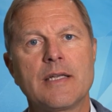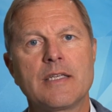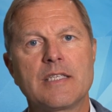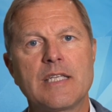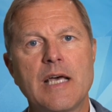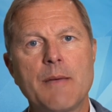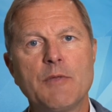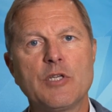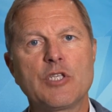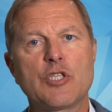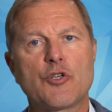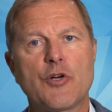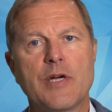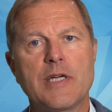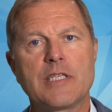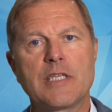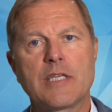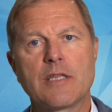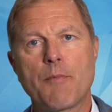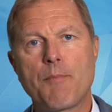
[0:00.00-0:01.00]

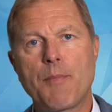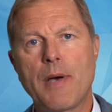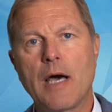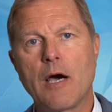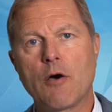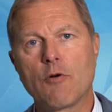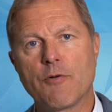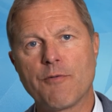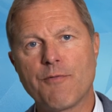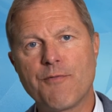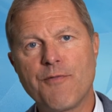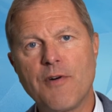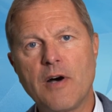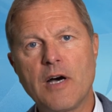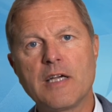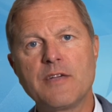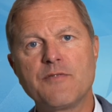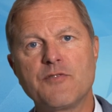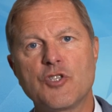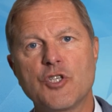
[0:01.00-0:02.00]
demonstrating the power of
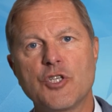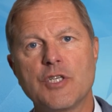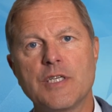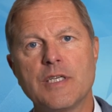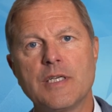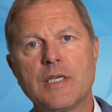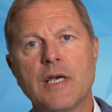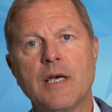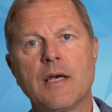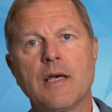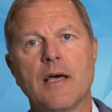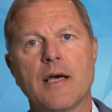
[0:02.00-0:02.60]
5G